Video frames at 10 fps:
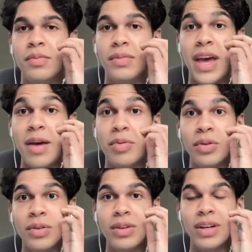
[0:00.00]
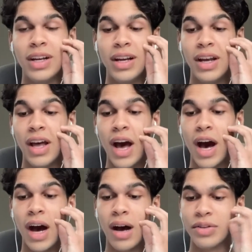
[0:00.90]
April.
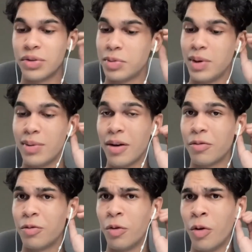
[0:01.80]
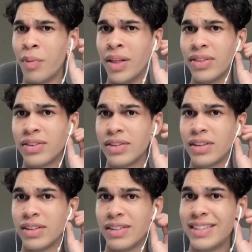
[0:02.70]
So it's been about 4 months
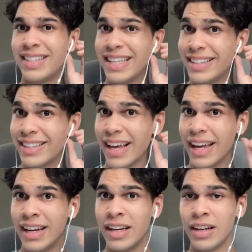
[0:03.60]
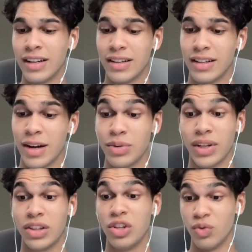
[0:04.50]
since then. That was
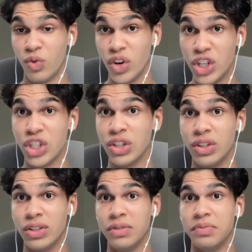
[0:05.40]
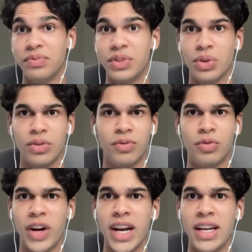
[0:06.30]
like the original sort of
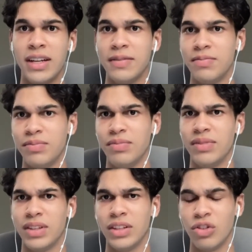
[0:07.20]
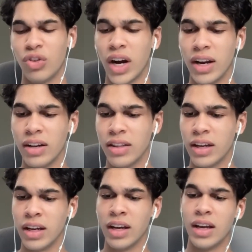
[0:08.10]
Ray grind thing.